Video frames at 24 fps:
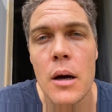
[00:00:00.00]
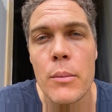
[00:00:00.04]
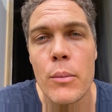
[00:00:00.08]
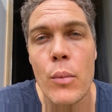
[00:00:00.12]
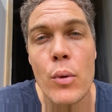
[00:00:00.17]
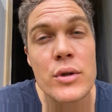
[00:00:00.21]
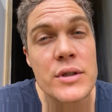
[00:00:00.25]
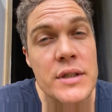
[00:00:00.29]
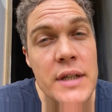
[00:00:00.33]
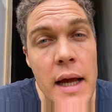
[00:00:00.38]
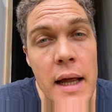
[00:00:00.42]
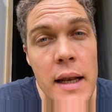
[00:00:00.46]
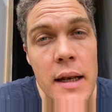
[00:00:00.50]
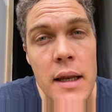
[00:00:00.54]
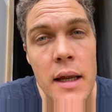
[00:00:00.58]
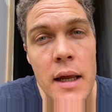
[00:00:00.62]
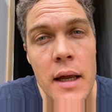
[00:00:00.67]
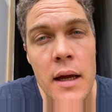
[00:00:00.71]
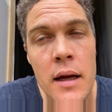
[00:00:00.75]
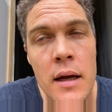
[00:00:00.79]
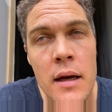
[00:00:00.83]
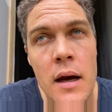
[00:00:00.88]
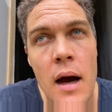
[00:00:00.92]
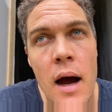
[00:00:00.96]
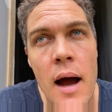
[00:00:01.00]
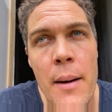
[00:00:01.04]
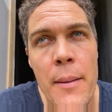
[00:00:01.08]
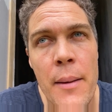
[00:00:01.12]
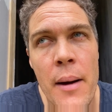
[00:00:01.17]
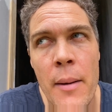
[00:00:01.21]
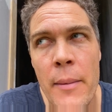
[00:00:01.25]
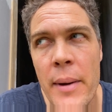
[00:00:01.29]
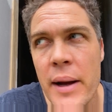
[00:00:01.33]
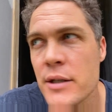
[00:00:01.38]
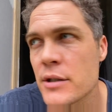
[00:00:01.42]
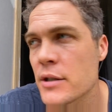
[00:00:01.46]
More sanding.
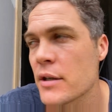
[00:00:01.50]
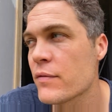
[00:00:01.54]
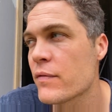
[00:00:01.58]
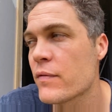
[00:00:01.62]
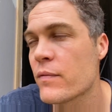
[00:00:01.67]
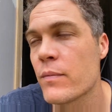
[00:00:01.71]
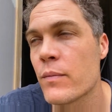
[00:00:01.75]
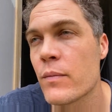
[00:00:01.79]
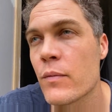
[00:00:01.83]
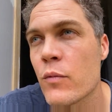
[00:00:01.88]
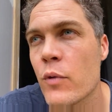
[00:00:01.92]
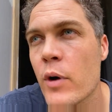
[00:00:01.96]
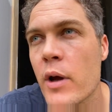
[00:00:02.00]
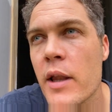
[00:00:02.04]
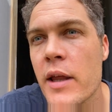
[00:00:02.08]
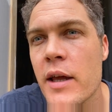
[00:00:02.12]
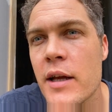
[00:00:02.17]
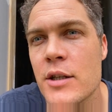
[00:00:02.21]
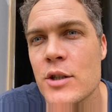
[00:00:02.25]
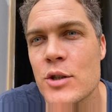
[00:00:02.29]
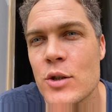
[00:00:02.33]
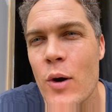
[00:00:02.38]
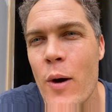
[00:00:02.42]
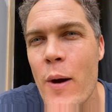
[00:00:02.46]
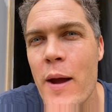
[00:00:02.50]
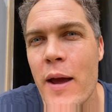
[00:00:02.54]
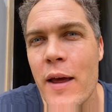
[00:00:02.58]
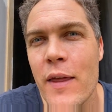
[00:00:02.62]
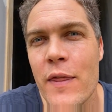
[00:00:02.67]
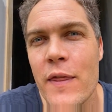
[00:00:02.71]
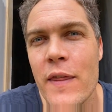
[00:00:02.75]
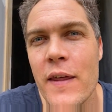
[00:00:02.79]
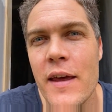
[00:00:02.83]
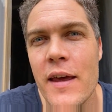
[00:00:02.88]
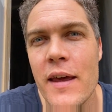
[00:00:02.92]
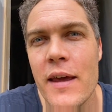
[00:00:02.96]
I'm actually really enjoying
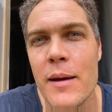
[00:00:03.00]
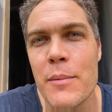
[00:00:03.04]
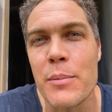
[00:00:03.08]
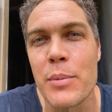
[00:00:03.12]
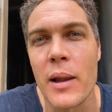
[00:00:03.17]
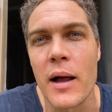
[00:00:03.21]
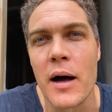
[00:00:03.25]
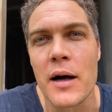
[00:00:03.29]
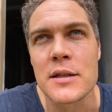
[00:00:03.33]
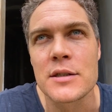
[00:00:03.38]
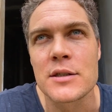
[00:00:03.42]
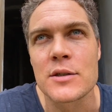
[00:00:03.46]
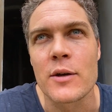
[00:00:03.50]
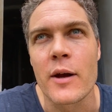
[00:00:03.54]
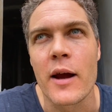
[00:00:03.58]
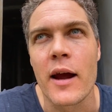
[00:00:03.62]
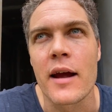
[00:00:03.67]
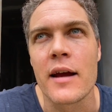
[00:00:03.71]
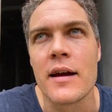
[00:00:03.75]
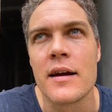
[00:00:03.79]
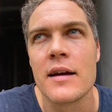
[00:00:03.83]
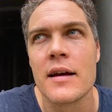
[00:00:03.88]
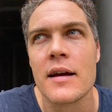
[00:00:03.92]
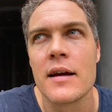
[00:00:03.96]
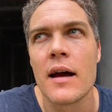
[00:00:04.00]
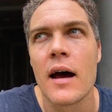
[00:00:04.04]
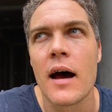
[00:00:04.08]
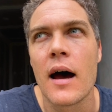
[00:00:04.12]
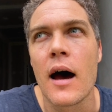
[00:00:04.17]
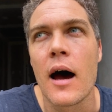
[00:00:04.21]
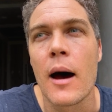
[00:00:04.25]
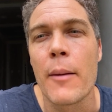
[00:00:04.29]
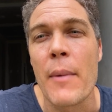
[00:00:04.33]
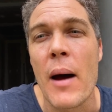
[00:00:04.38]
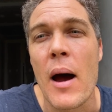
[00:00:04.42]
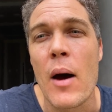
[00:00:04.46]
the plastering.
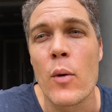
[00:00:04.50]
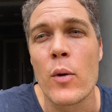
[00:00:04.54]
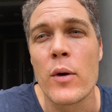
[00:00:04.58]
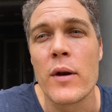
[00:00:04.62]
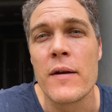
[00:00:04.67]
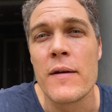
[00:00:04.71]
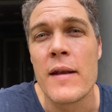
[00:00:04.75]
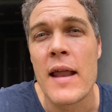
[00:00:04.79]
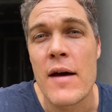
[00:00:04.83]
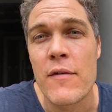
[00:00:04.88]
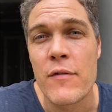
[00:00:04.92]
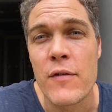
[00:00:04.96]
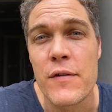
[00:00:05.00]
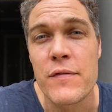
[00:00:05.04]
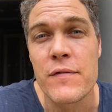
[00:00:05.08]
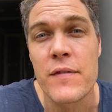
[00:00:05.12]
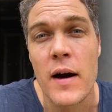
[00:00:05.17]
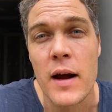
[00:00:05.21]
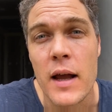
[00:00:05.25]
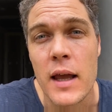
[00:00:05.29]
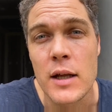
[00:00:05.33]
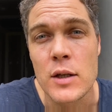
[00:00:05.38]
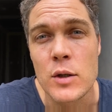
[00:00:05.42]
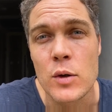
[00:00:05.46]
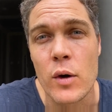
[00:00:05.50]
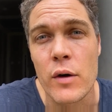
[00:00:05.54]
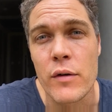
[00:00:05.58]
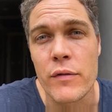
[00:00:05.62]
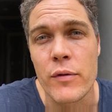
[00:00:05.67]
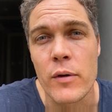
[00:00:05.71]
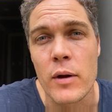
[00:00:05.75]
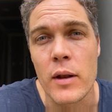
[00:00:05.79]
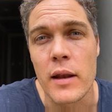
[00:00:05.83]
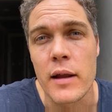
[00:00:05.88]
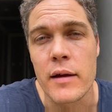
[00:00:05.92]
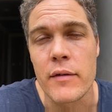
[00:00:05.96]
I would never fucking do it
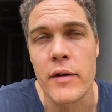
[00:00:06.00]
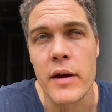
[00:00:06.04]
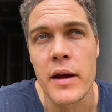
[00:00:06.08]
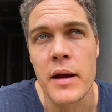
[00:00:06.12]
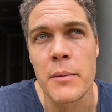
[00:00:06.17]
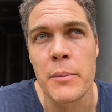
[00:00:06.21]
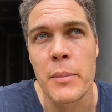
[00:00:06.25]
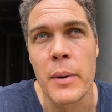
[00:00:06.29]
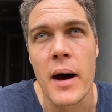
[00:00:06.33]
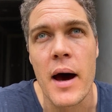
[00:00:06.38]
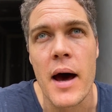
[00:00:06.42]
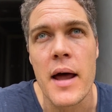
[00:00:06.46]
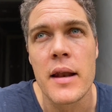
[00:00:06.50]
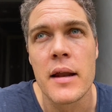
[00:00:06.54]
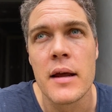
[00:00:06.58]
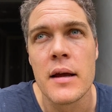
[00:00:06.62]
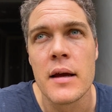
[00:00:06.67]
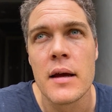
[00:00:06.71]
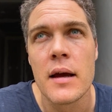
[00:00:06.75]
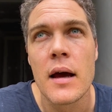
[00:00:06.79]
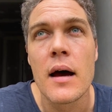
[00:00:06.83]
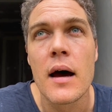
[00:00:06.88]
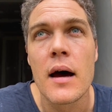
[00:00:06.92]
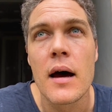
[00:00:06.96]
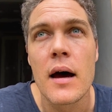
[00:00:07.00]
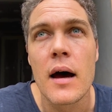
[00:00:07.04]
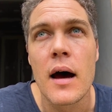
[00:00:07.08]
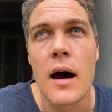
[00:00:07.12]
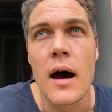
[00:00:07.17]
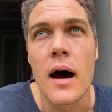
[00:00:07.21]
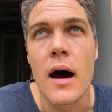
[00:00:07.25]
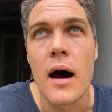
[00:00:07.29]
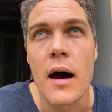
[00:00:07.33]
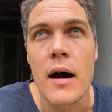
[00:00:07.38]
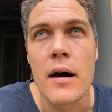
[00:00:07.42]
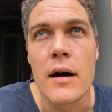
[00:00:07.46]
for a living, but
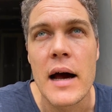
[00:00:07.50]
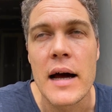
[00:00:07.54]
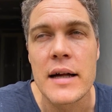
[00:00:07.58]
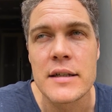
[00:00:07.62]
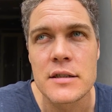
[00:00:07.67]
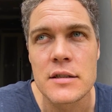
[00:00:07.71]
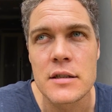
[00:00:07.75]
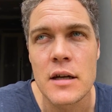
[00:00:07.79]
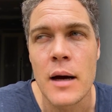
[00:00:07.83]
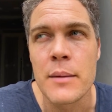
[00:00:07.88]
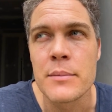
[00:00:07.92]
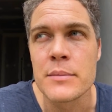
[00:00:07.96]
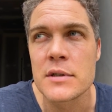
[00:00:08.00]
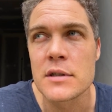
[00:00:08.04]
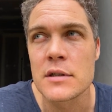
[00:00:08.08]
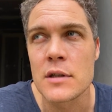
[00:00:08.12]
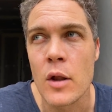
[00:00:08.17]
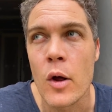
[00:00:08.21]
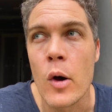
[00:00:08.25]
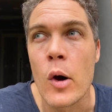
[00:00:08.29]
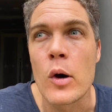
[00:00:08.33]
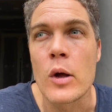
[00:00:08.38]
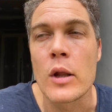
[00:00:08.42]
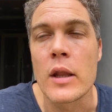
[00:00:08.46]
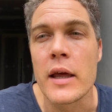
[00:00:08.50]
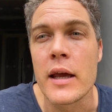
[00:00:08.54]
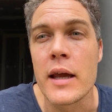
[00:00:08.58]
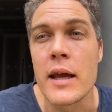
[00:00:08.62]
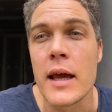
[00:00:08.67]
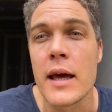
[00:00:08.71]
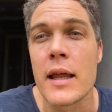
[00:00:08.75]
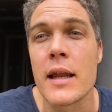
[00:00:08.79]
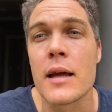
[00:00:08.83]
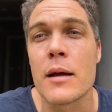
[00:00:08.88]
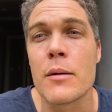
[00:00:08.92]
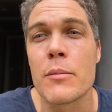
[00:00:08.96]
as I'm slowly
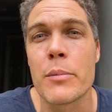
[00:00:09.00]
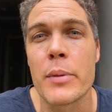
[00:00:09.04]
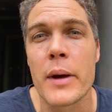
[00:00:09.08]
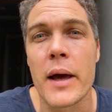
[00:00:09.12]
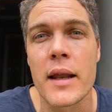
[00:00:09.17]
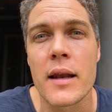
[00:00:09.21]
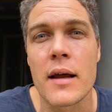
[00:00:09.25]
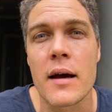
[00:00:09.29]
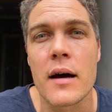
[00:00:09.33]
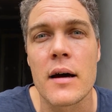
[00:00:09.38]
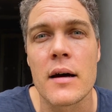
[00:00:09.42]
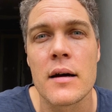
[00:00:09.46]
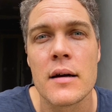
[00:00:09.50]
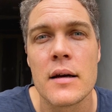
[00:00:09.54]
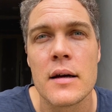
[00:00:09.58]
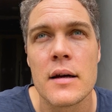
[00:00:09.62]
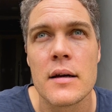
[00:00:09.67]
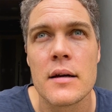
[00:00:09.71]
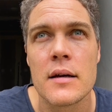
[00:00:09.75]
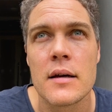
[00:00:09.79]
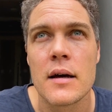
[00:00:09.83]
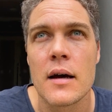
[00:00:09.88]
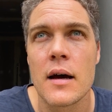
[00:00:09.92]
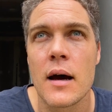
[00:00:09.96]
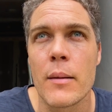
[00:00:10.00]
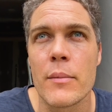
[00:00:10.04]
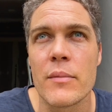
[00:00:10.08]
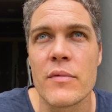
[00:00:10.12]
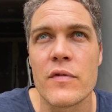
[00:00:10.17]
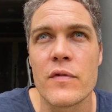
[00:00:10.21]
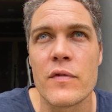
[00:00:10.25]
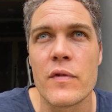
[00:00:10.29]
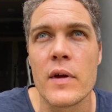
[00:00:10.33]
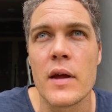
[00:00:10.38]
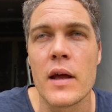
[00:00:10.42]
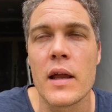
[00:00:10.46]
getting better, I'm
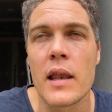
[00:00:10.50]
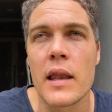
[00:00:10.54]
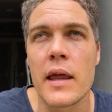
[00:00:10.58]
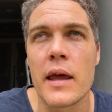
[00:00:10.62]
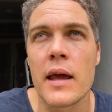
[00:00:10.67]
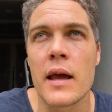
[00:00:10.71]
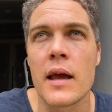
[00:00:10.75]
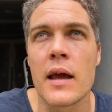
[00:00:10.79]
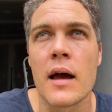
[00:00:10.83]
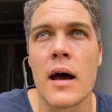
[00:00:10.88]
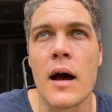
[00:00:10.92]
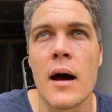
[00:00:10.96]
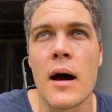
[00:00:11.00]
feeling,